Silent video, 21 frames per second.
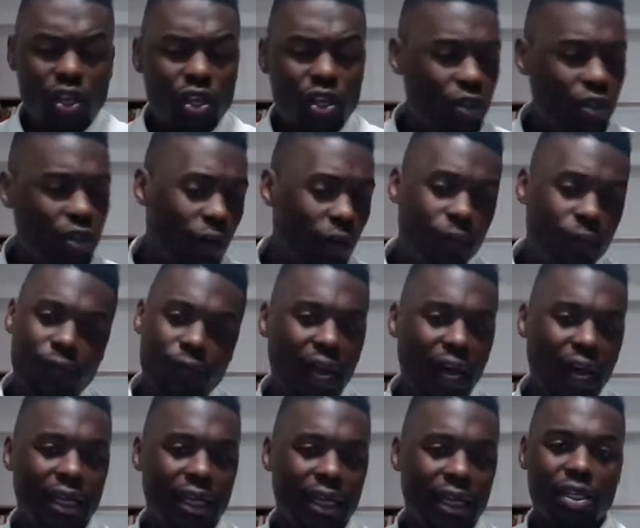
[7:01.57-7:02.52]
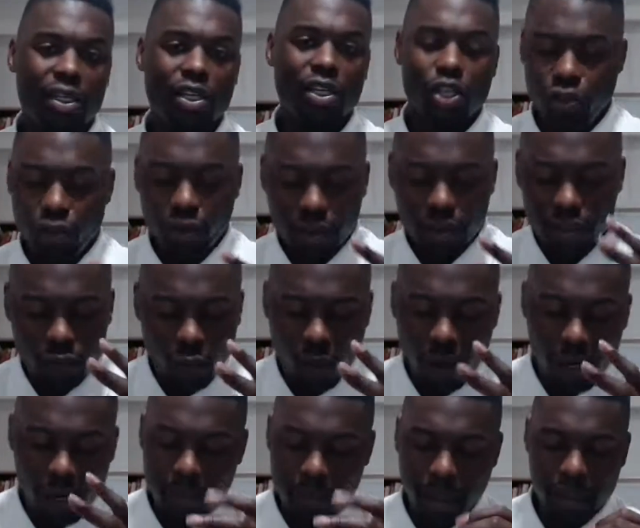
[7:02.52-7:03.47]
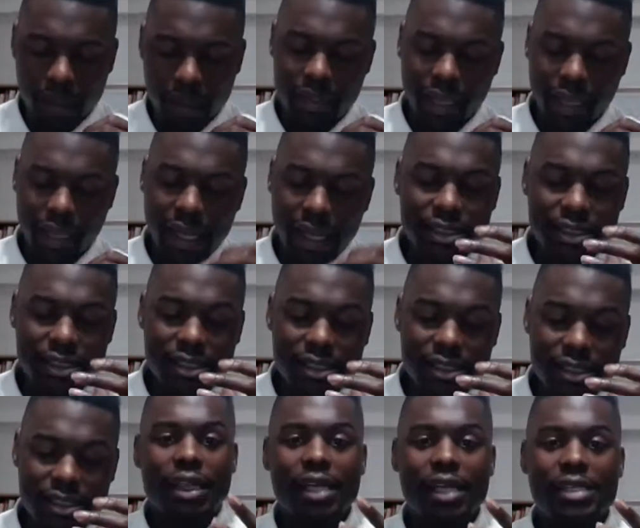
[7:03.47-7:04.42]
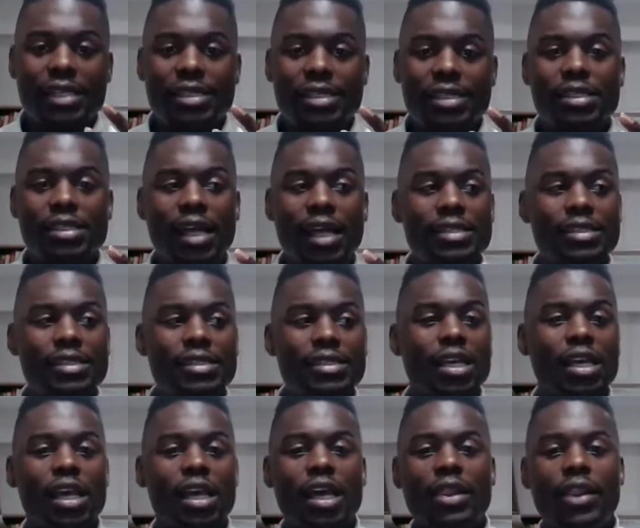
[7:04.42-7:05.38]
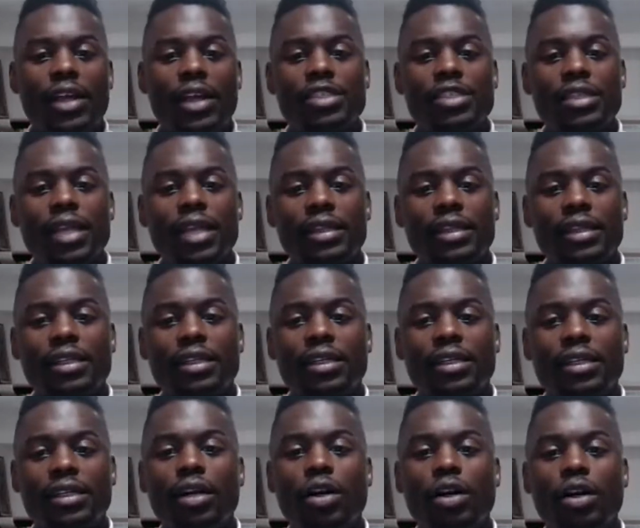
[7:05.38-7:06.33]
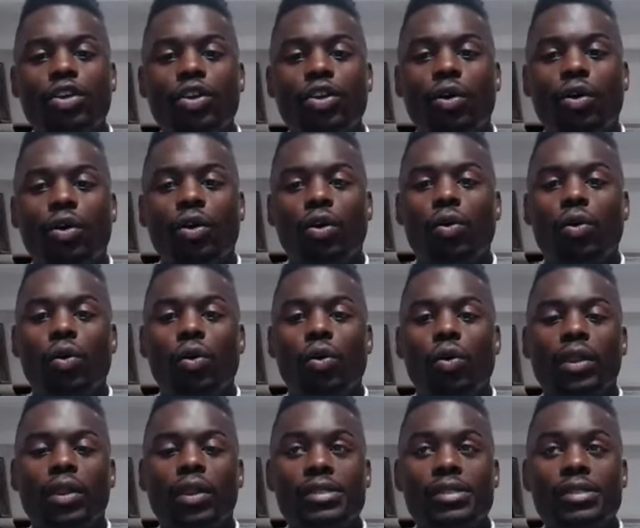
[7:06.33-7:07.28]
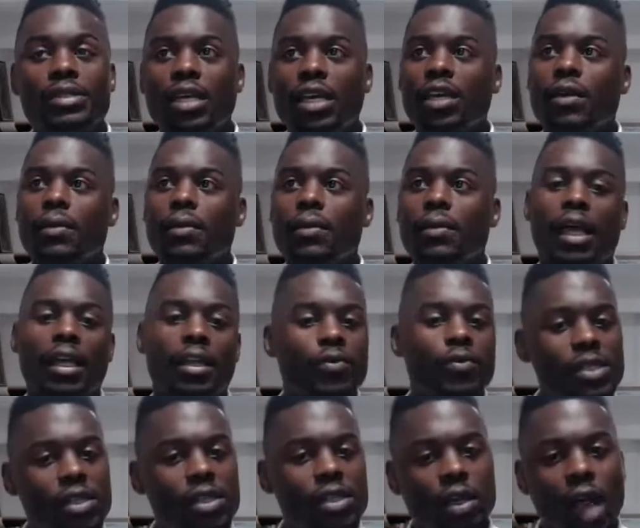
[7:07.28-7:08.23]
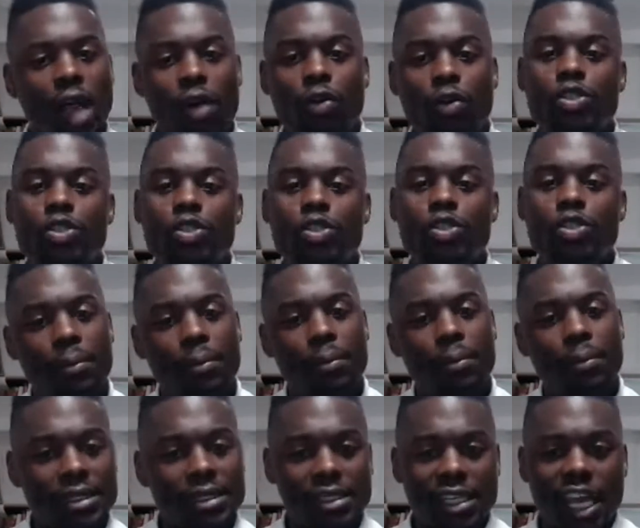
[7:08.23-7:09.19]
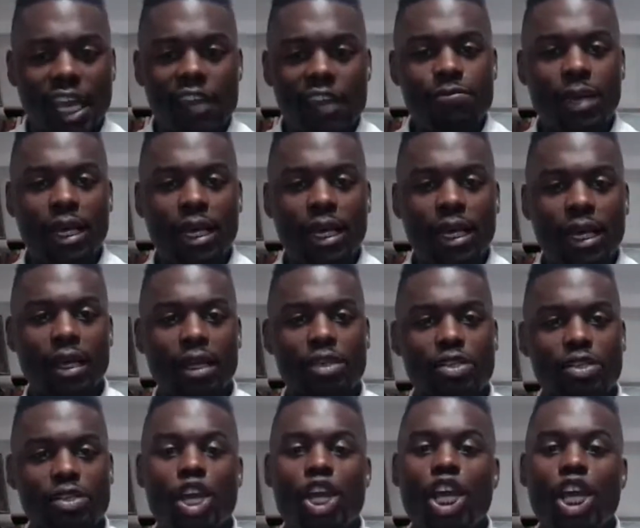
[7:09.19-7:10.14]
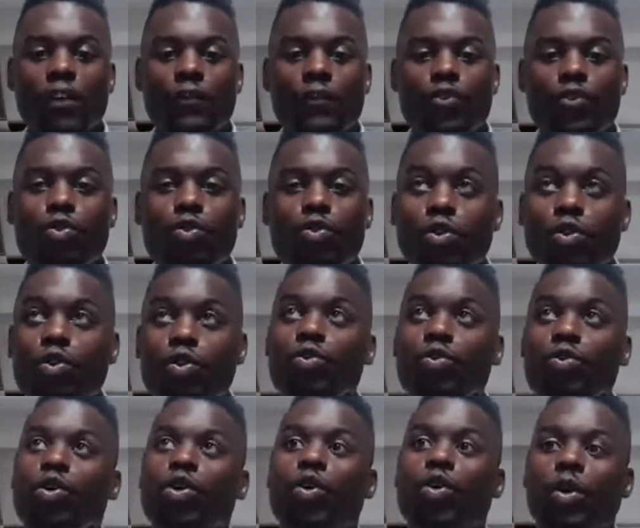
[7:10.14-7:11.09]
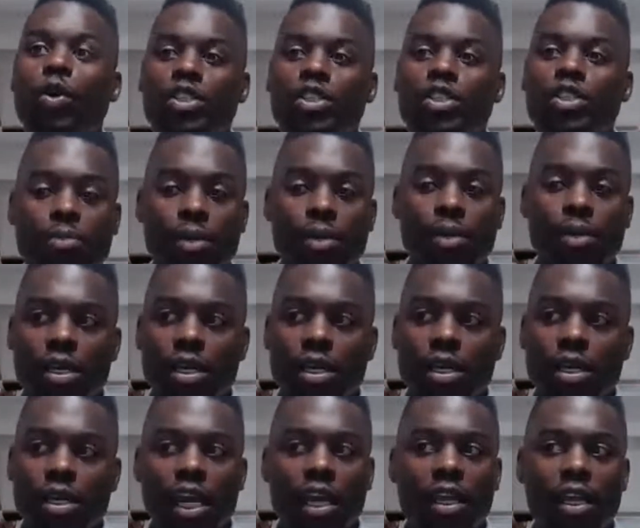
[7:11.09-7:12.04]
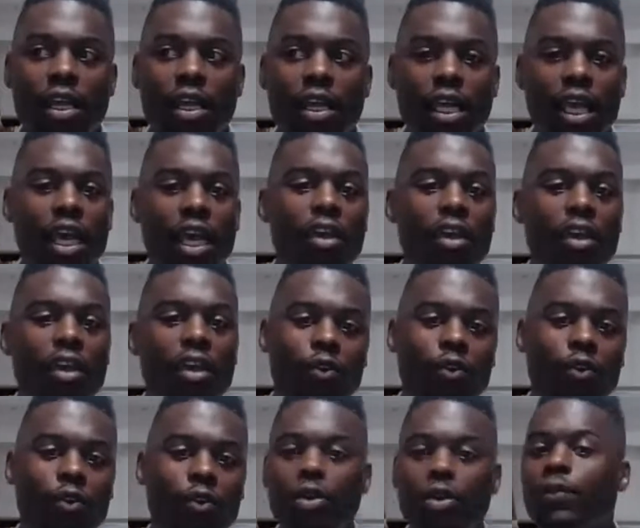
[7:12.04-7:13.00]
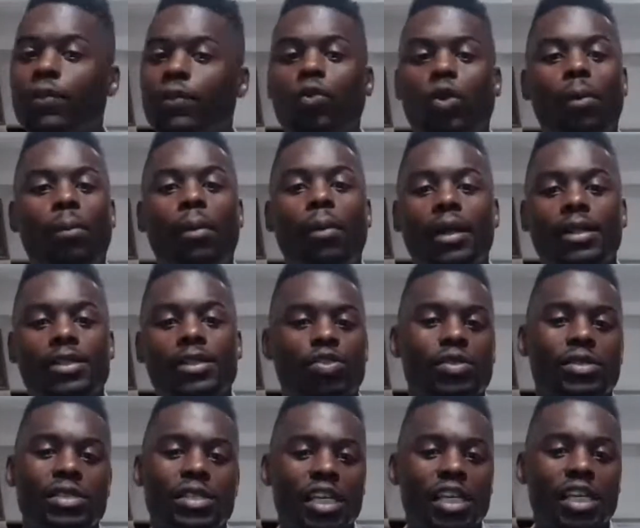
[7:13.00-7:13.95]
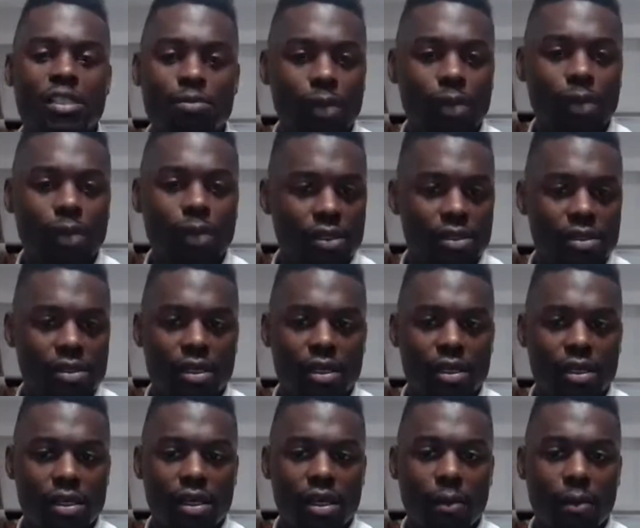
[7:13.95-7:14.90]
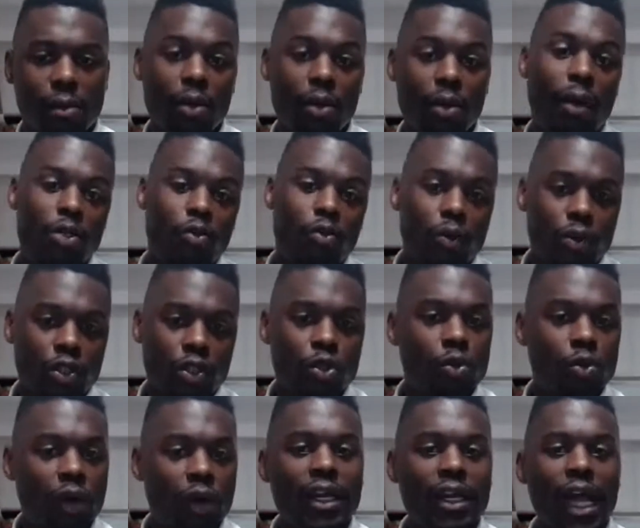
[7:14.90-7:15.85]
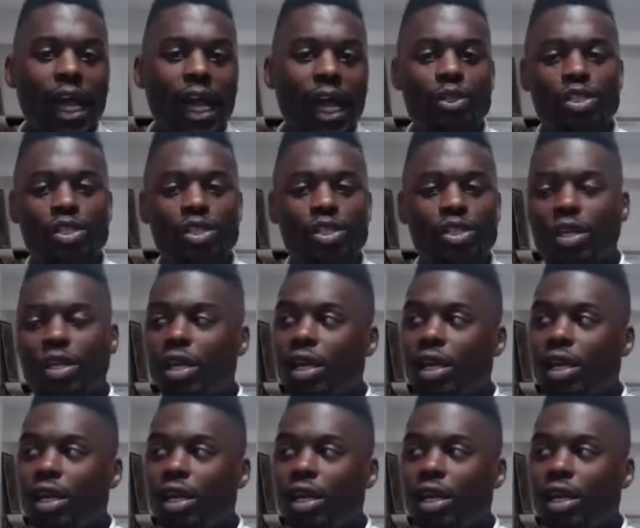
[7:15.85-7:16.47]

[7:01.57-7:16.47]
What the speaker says: you're fine. You don't need to worry about that. That's like the, let's say, I always compare it back to the caveman days. If you knew you're going to be in a cave for 3 or 4 months or 6 months, pretty much what we're doing right now, which is